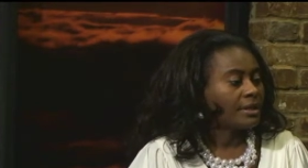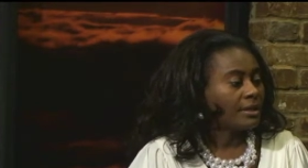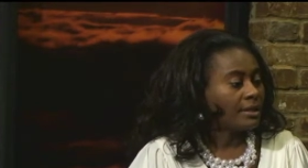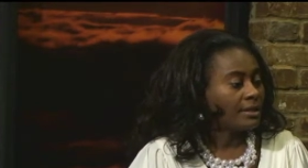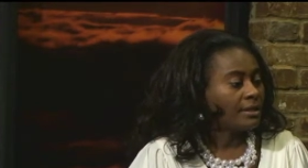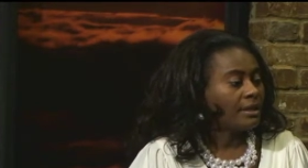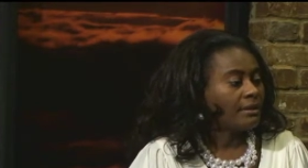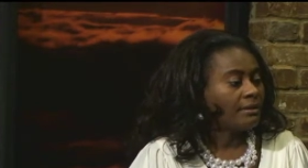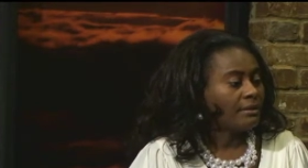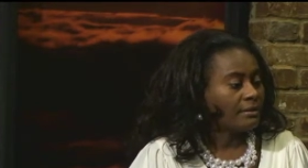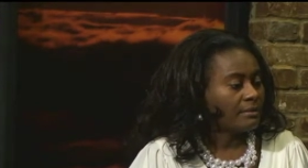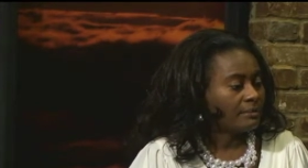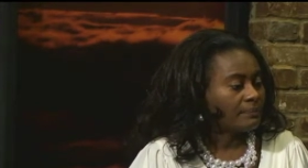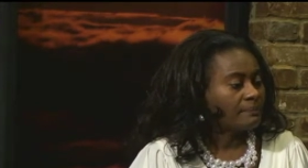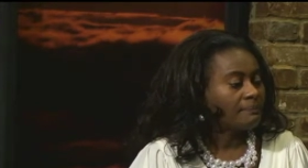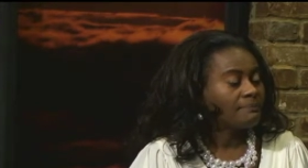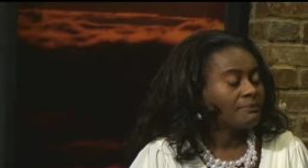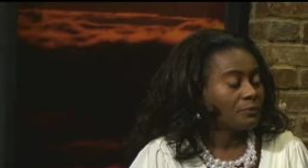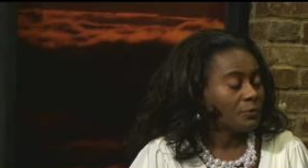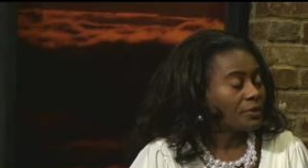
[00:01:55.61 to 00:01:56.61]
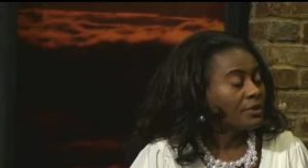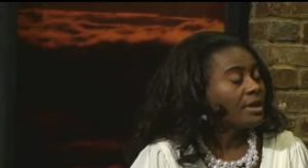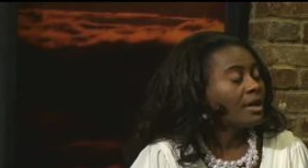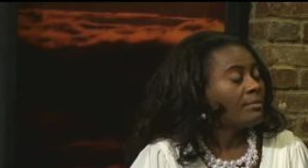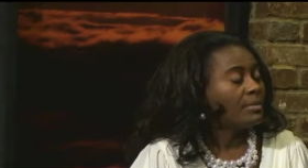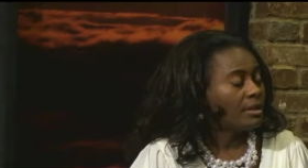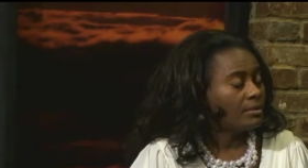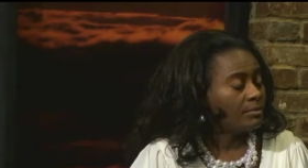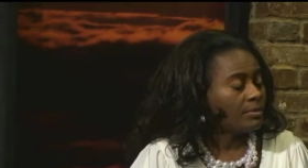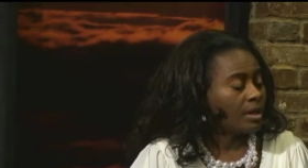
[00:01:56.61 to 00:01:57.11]
And um, we're
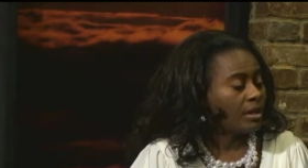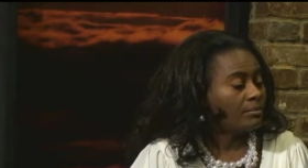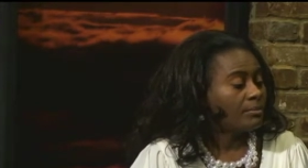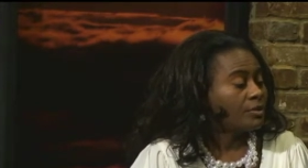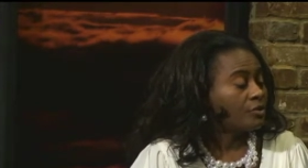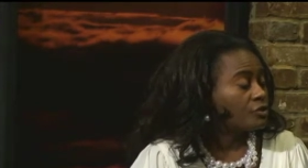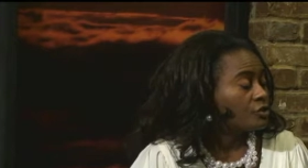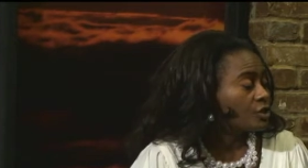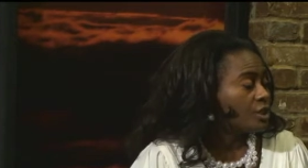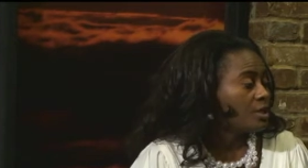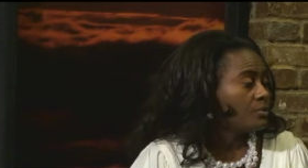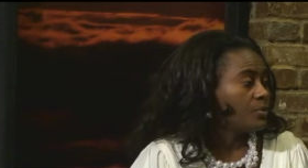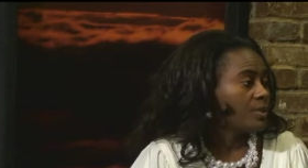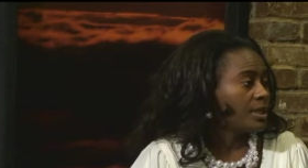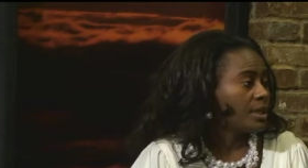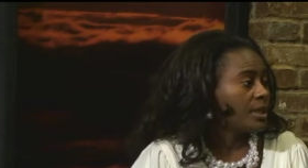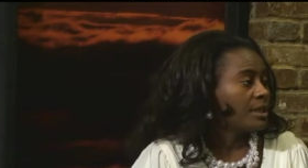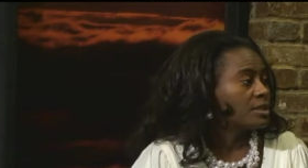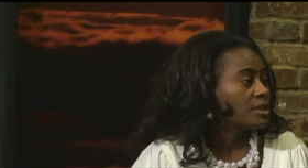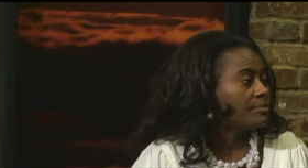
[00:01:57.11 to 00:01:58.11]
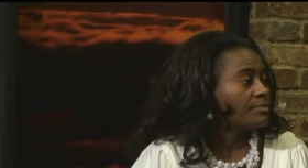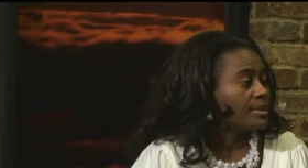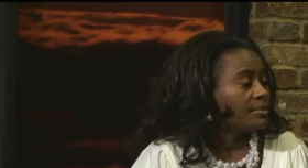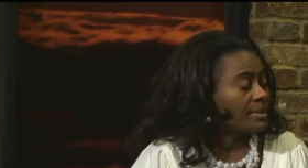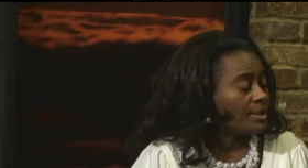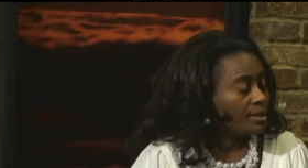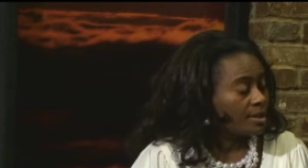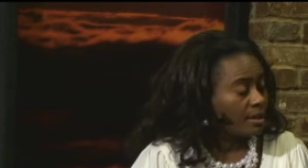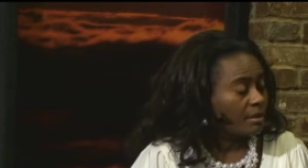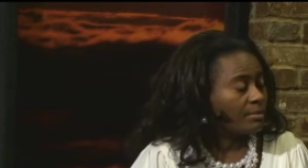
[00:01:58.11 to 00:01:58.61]
coming uh, Mother's Day weekend to
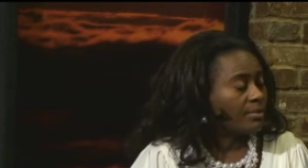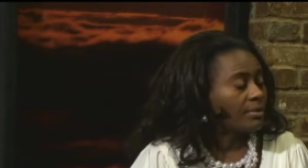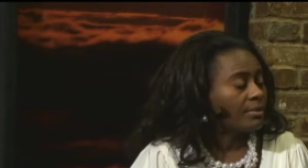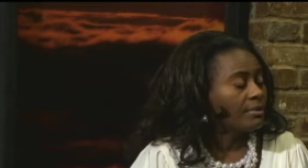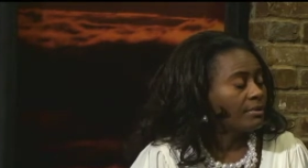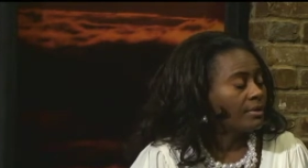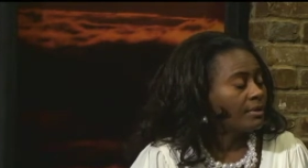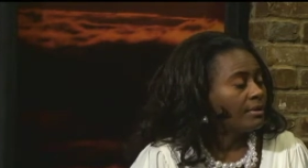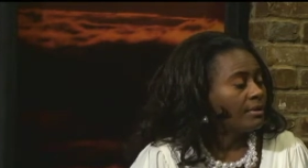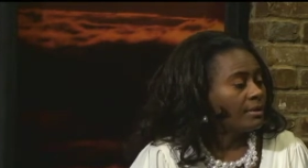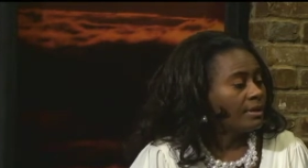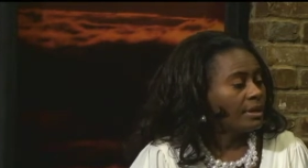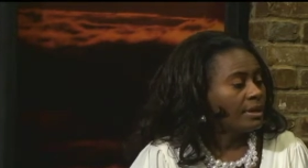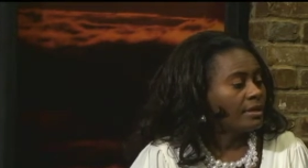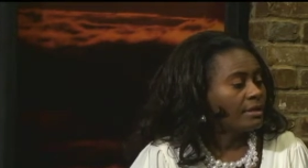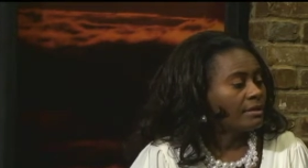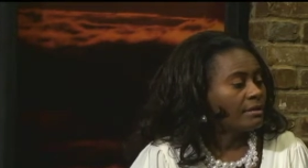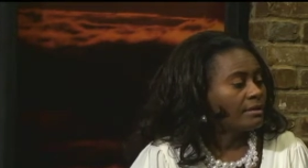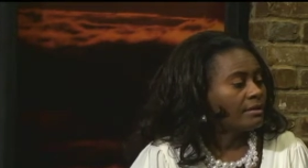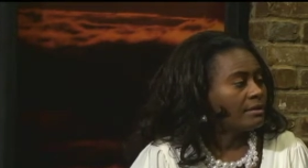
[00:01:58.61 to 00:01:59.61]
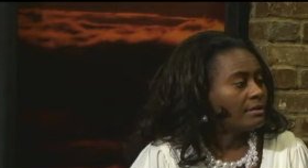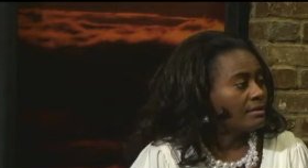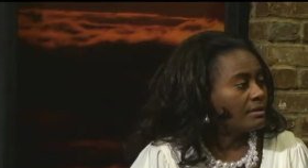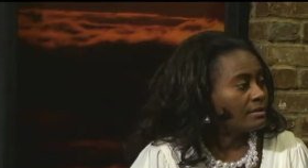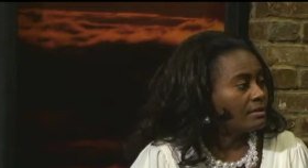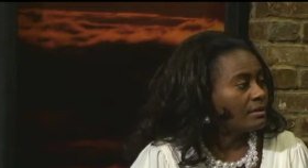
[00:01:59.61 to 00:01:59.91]
BB Comer. and, what can um, people